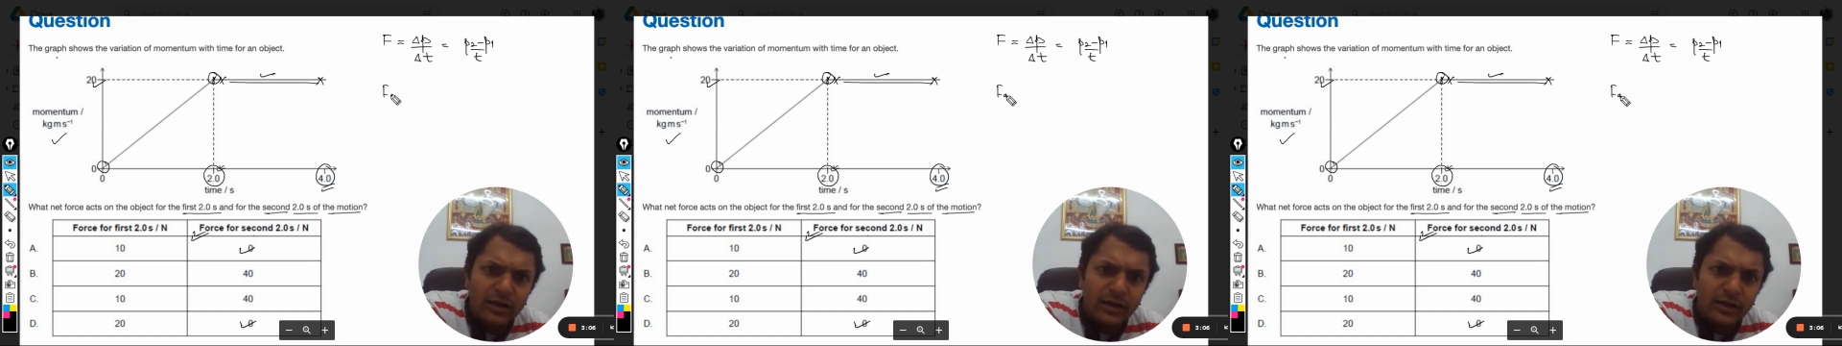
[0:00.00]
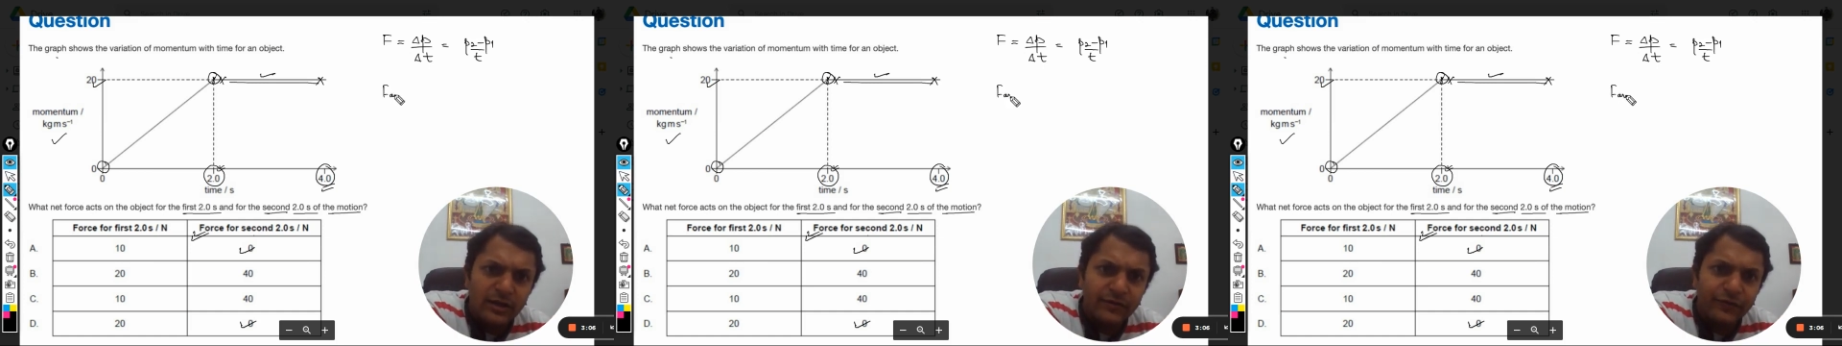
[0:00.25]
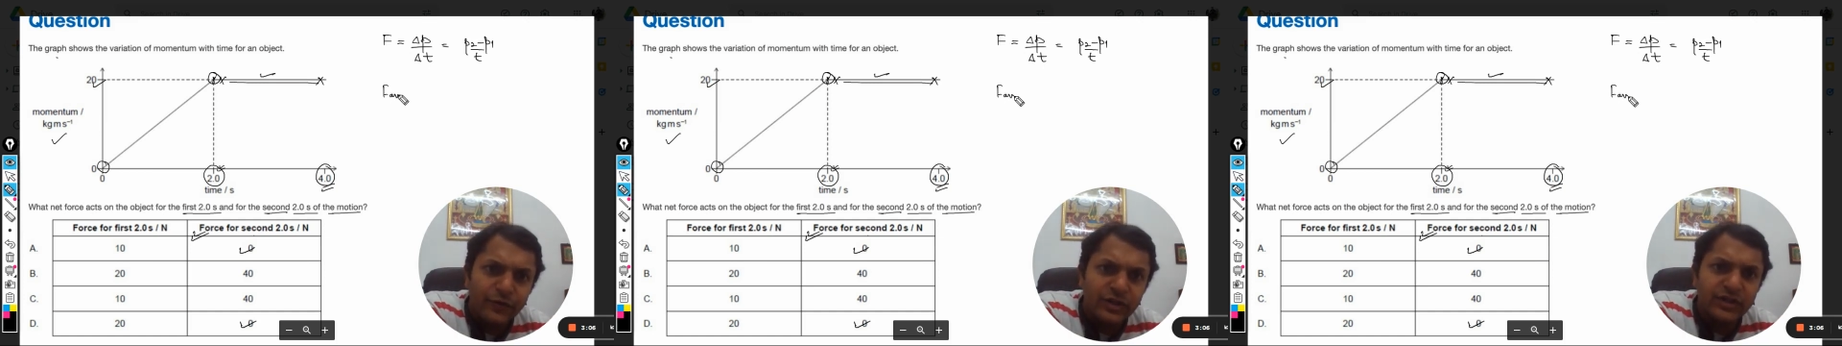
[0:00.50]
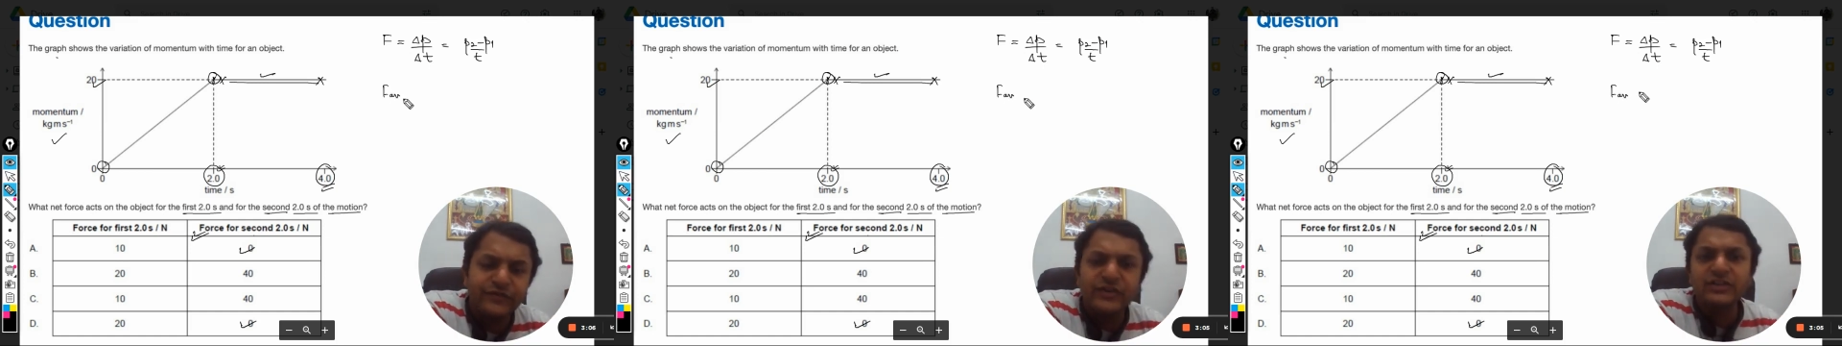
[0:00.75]
for
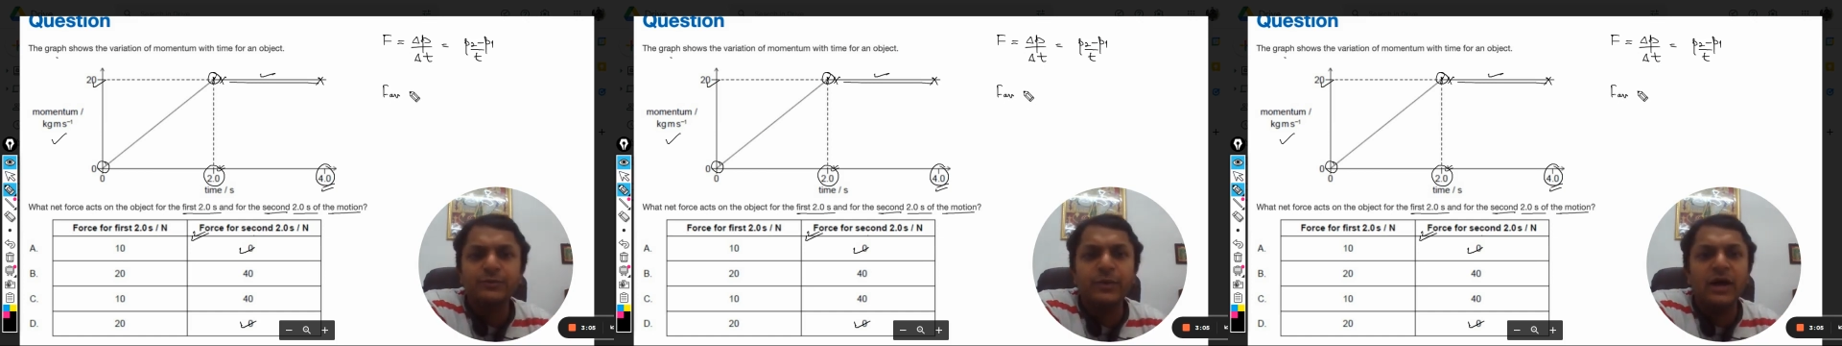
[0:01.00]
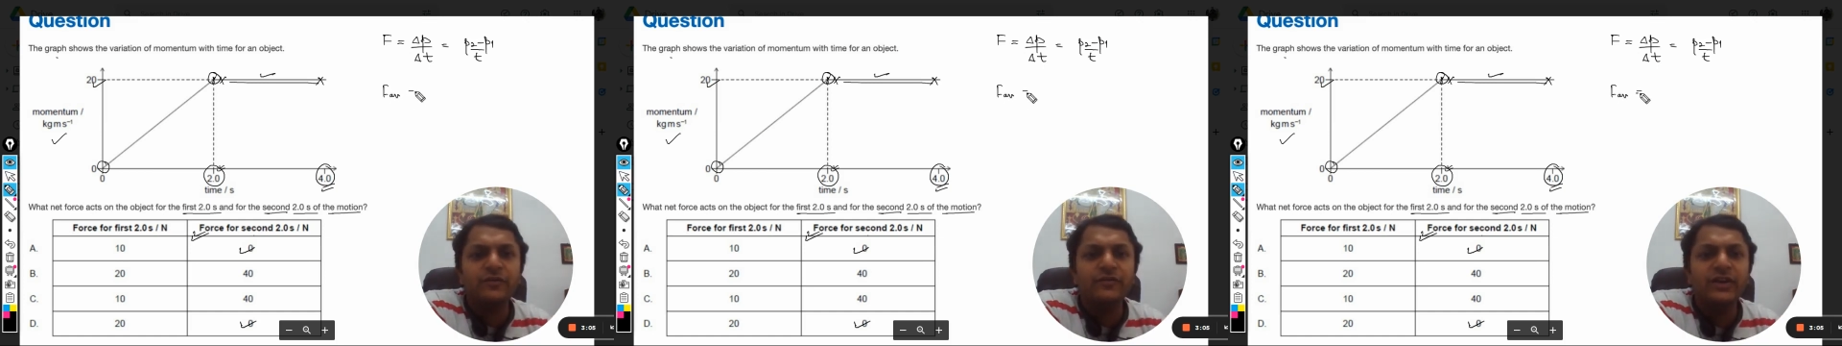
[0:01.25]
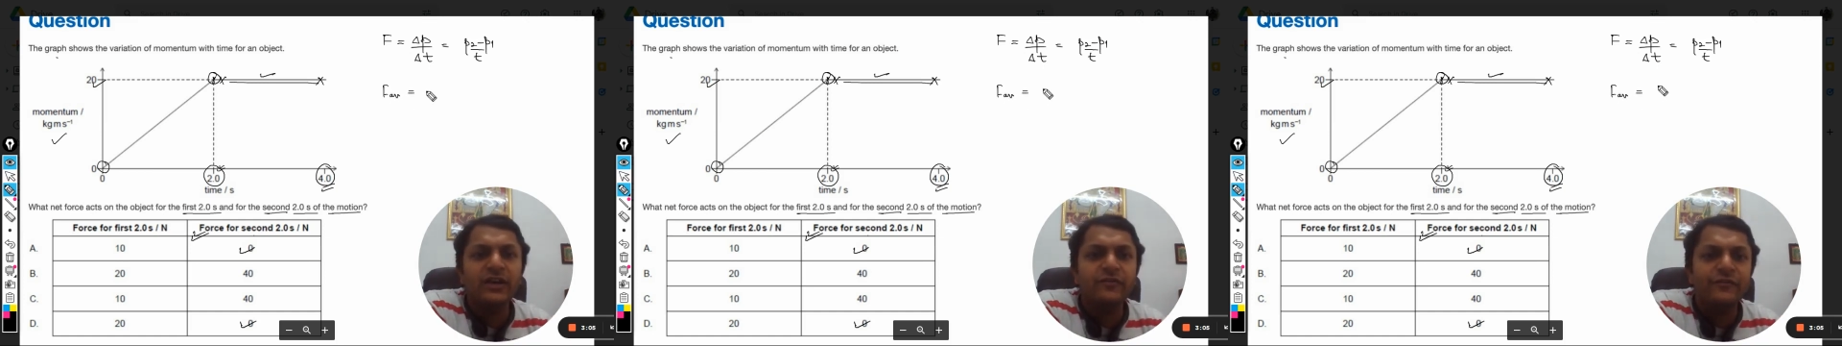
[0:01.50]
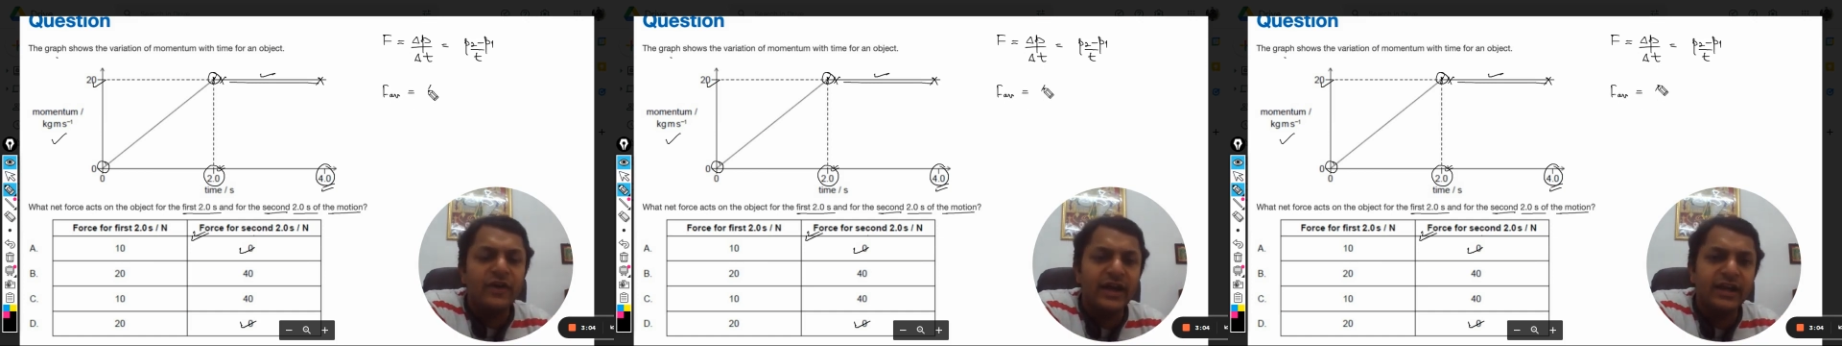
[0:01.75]
the first part, we can
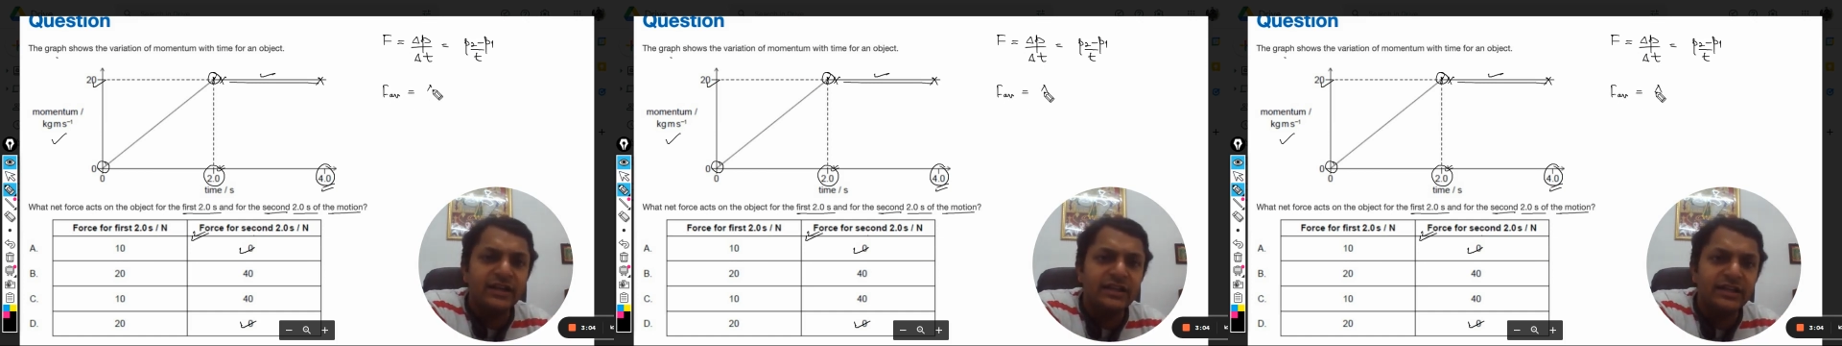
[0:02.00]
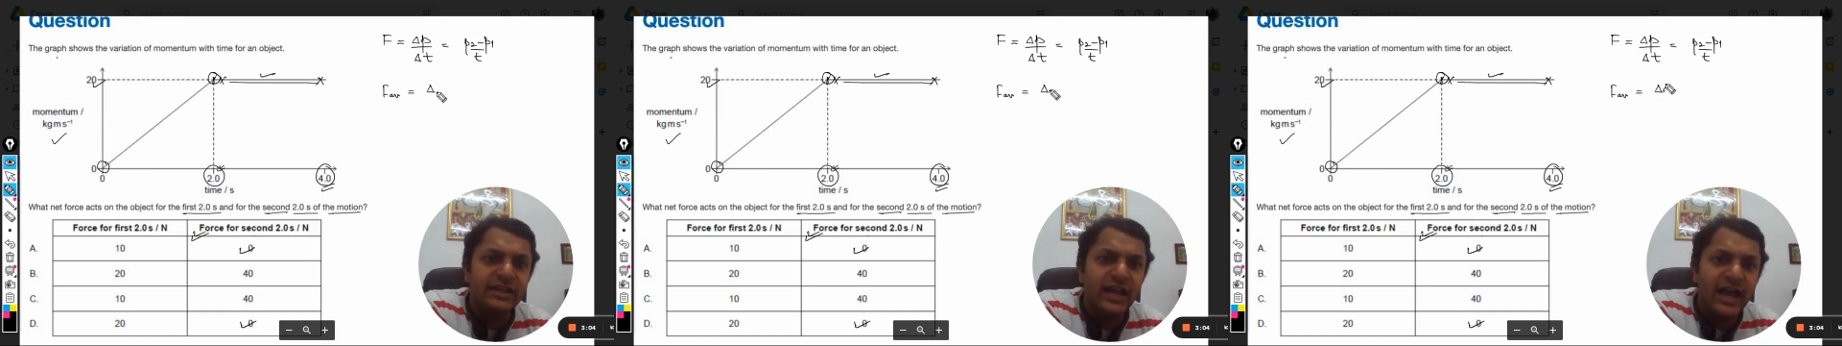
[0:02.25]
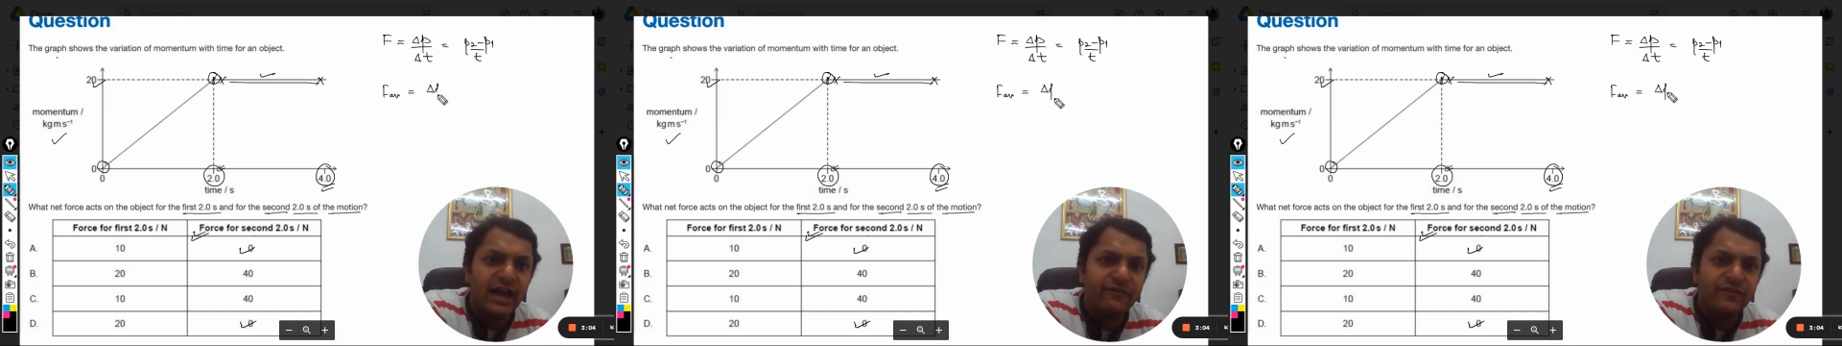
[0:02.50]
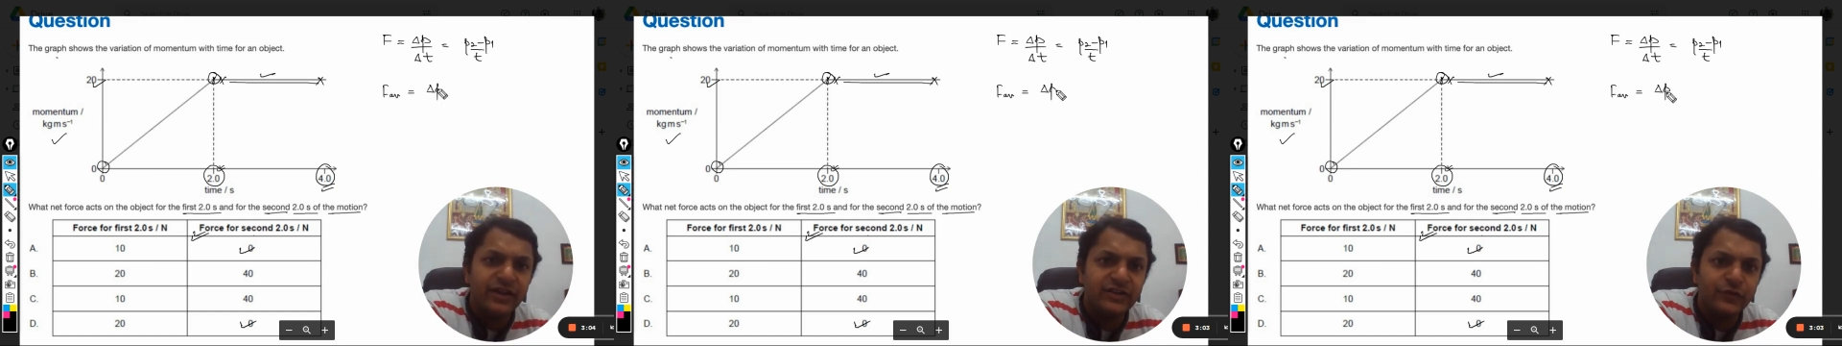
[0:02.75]
find the
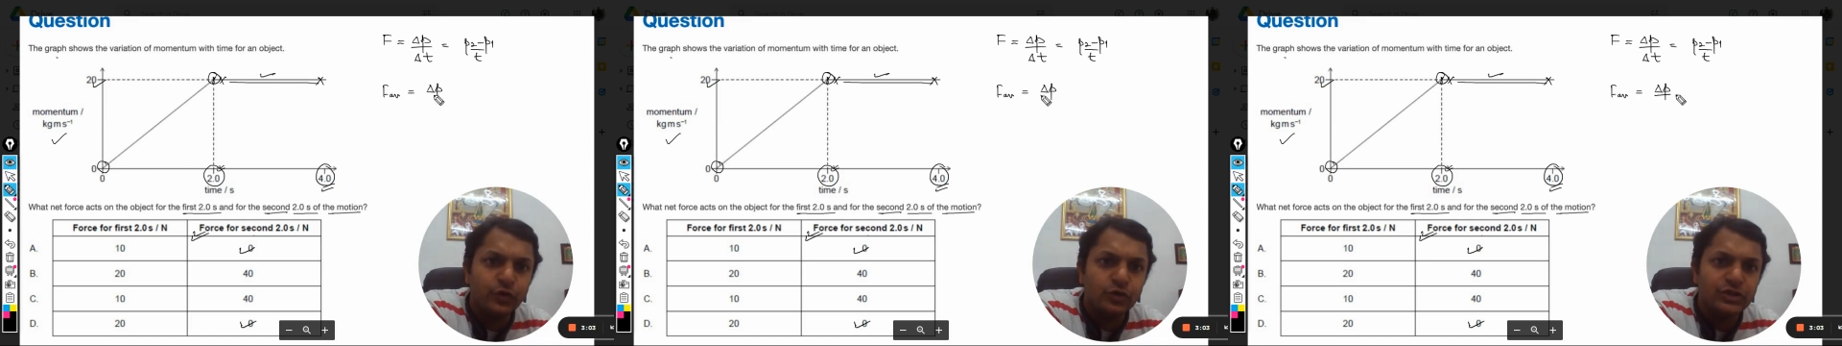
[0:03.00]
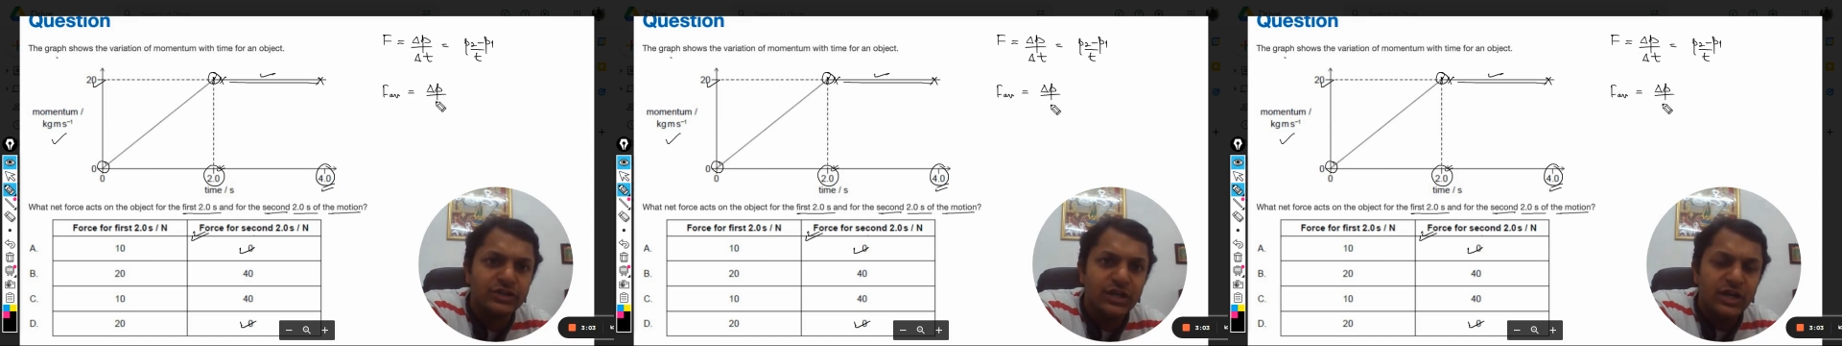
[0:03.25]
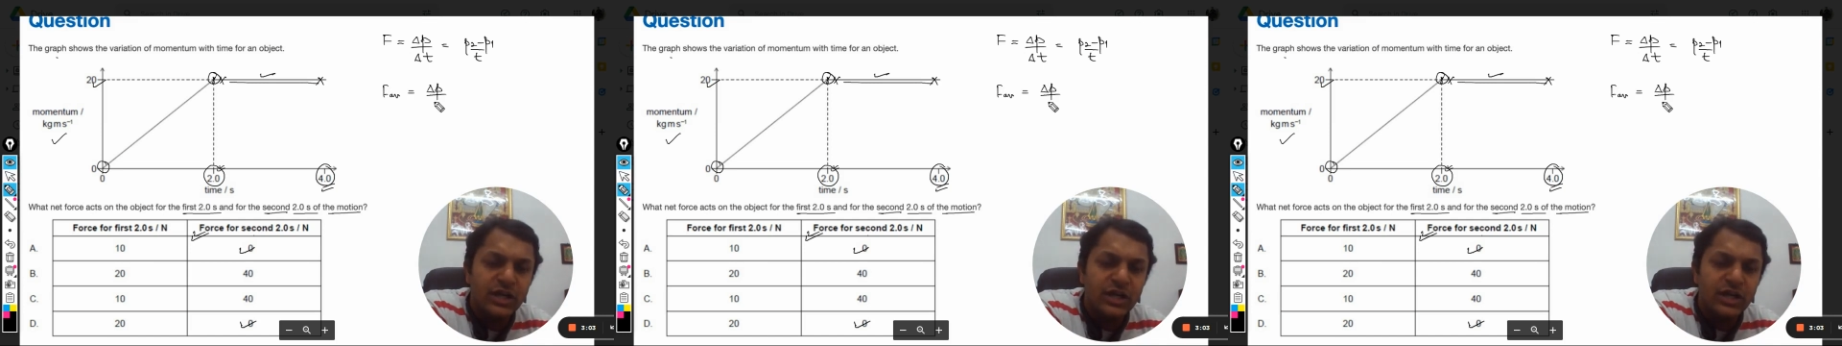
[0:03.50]
average force